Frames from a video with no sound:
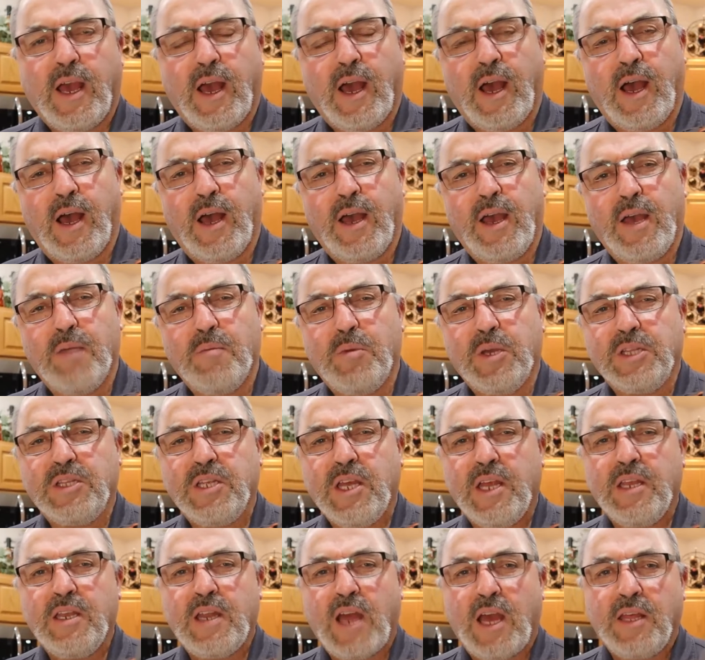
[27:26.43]
But
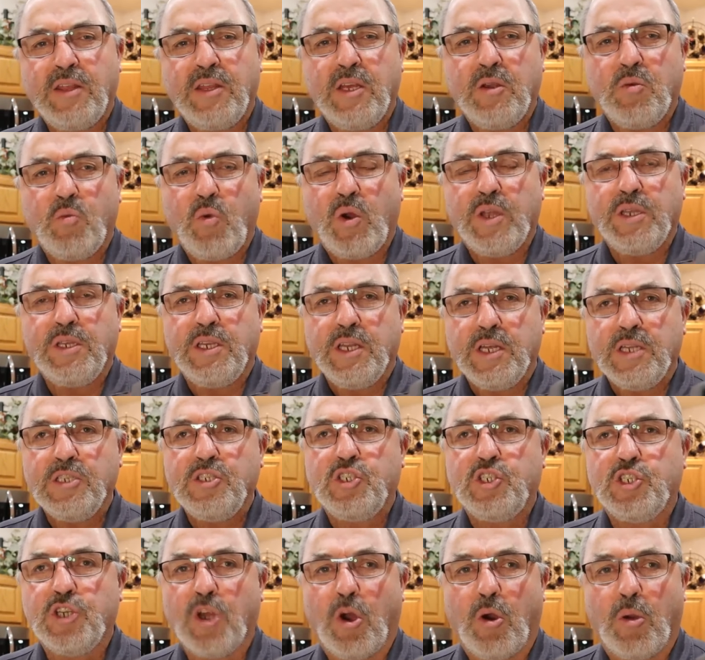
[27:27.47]
then I think what
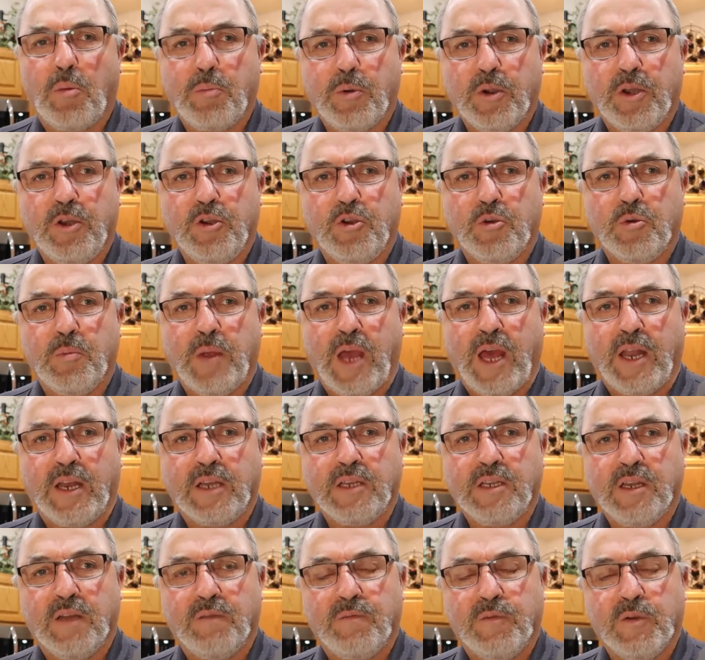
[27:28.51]
did show a pretty
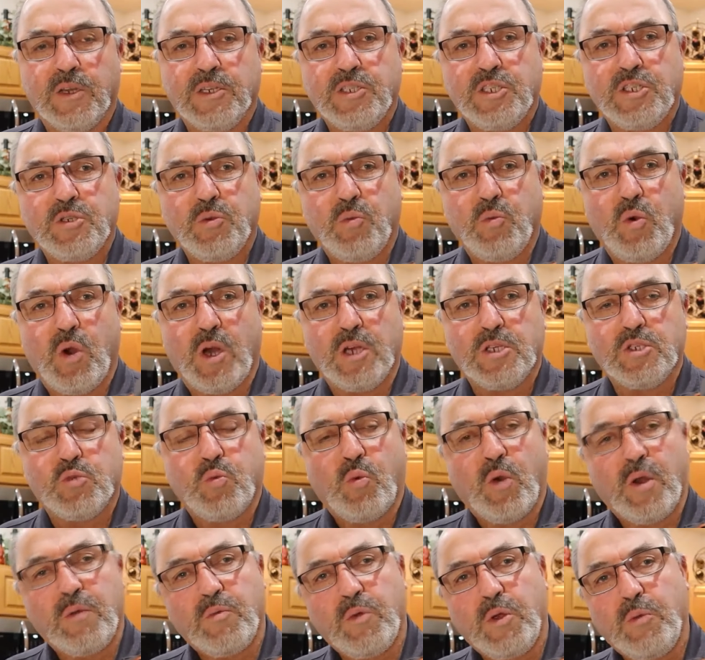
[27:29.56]
dramatic difference
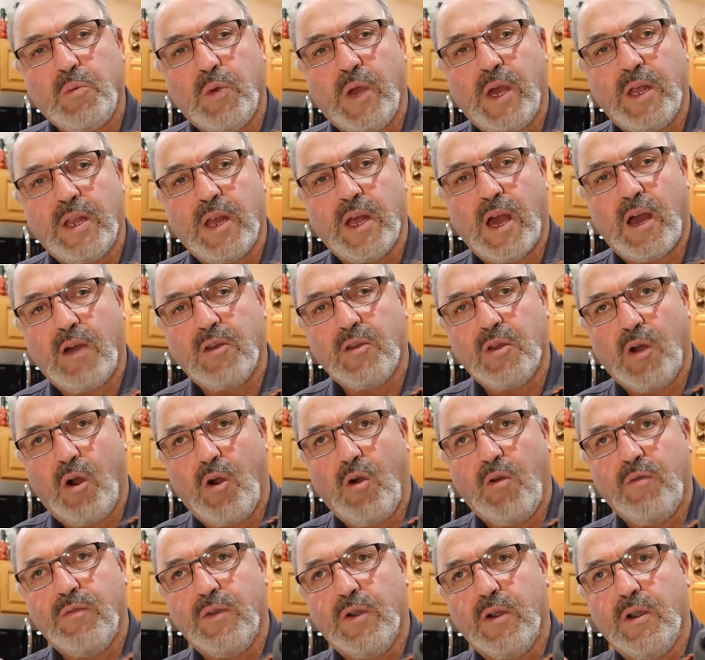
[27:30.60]
was when we went out
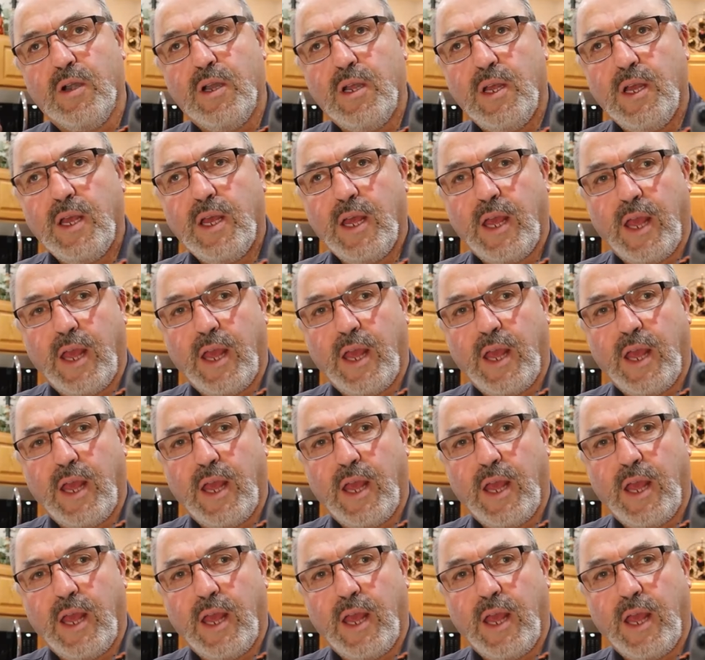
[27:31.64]
over